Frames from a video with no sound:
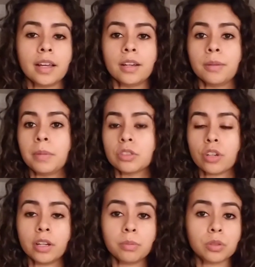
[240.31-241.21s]
I'll
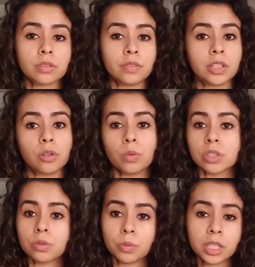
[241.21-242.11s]
try to post a video
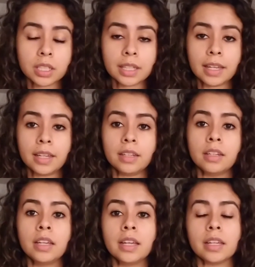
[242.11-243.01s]
once a week
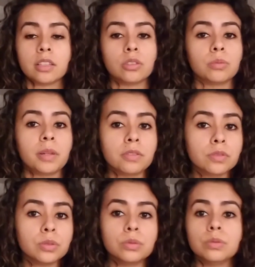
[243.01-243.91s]
again, include my
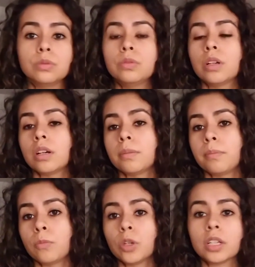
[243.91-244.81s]
food,
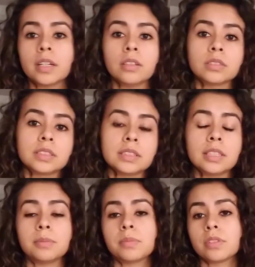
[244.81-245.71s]
workouts,
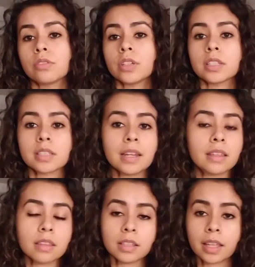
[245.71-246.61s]
tips, tricks,
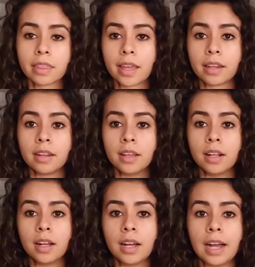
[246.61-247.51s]
anything like that,
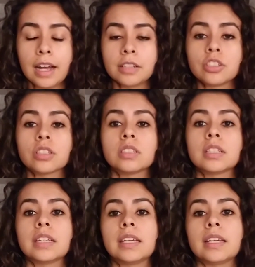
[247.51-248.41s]
just to
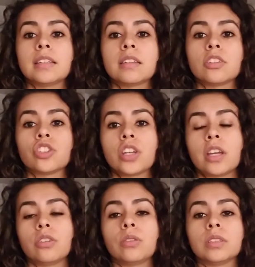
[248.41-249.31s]
get the
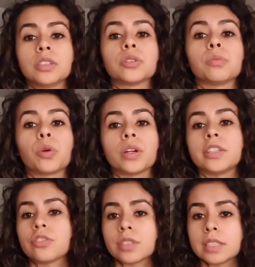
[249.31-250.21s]
channel a little more
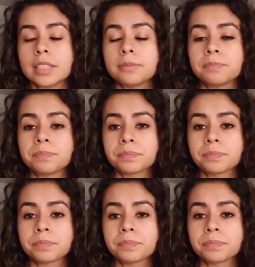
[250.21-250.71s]
interesting.